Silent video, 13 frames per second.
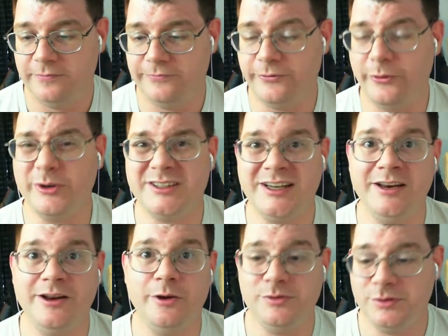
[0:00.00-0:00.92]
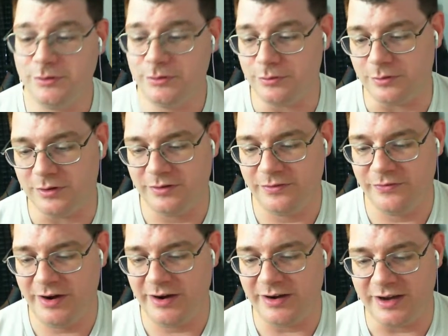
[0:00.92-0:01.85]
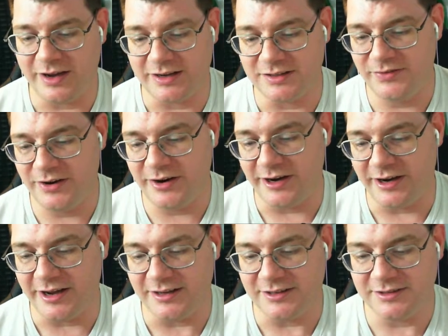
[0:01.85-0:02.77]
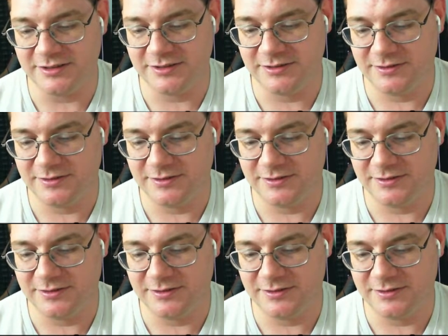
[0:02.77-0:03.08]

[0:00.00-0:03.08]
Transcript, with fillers: 1402. Very nice, very nice.